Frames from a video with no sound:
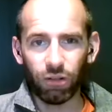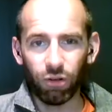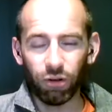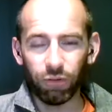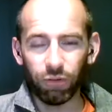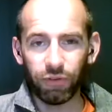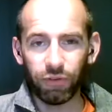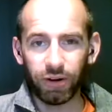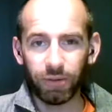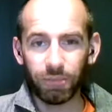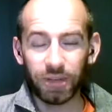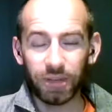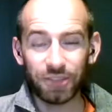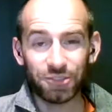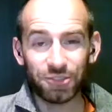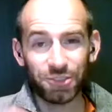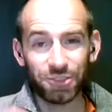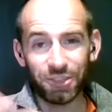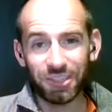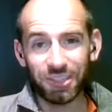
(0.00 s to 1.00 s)
law firm,
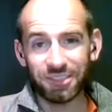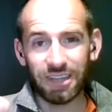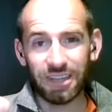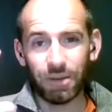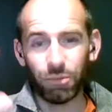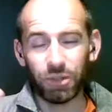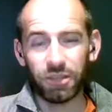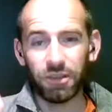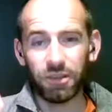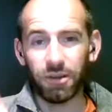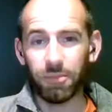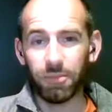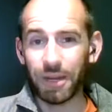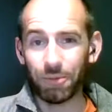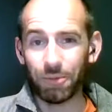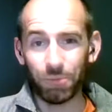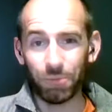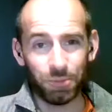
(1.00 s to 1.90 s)
as soon as that would come in,